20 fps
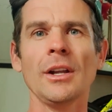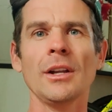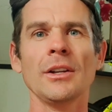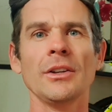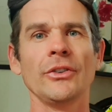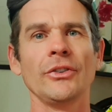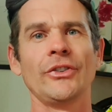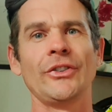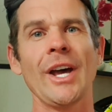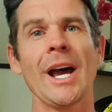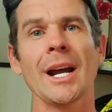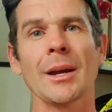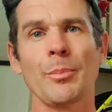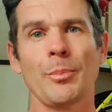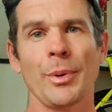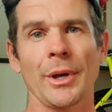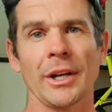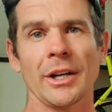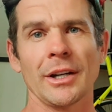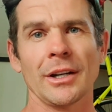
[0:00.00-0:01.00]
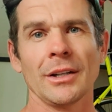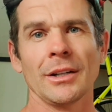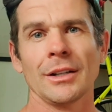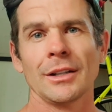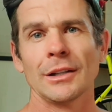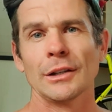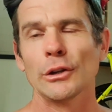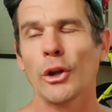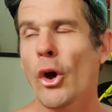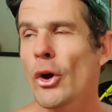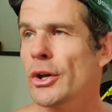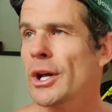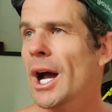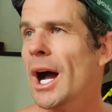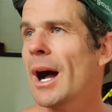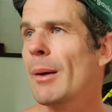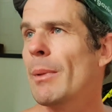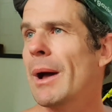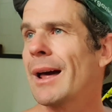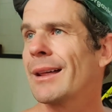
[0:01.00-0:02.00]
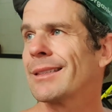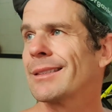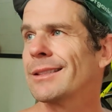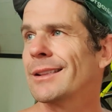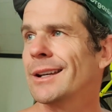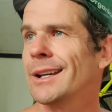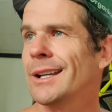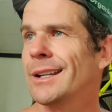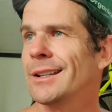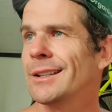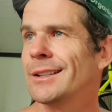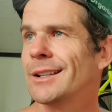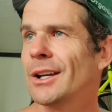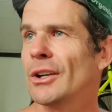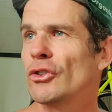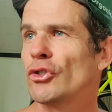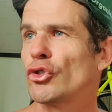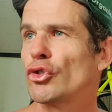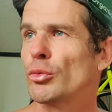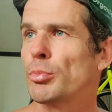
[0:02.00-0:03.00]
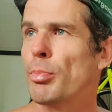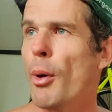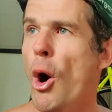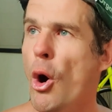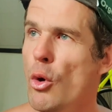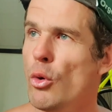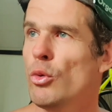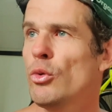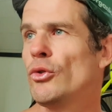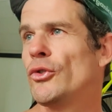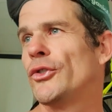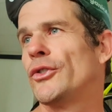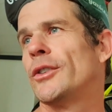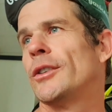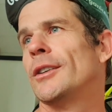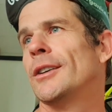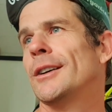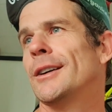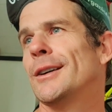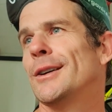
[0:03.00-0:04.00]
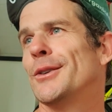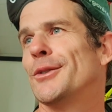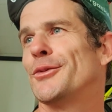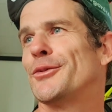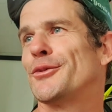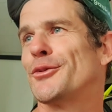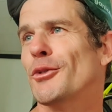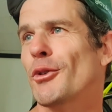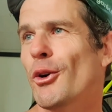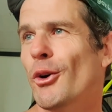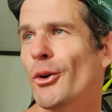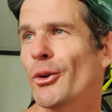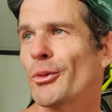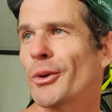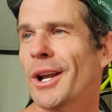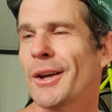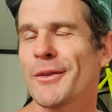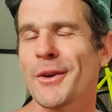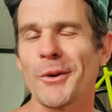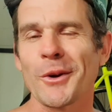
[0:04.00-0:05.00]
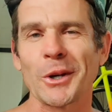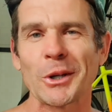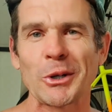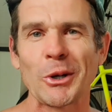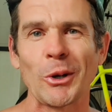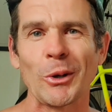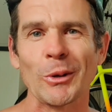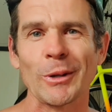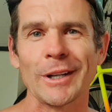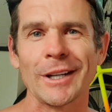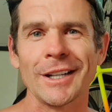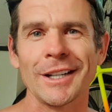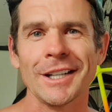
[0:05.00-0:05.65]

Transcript: Zach Bitter, low carb athlete, exposed, fraud, whatever you want to call it.